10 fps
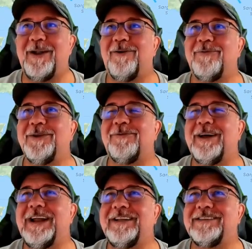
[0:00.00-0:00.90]
Over on the right
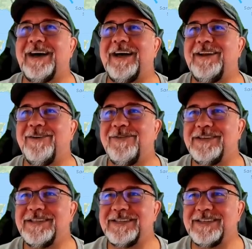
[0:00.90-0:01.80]
hand side here, this
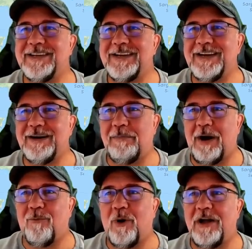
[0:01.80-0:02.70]
is my
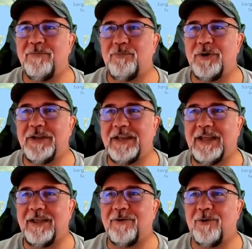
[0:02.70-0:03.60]
wife putting
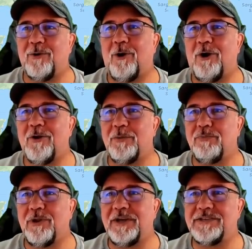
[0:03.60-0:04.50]
together all the
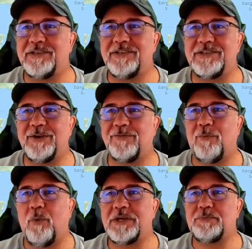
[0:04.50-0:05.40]
places. So from
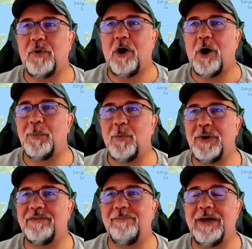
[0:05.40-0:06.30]
West Palm, we went
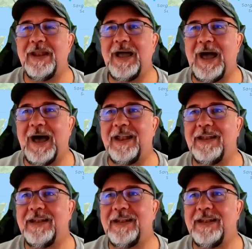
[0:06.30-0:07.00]
to Manhattan.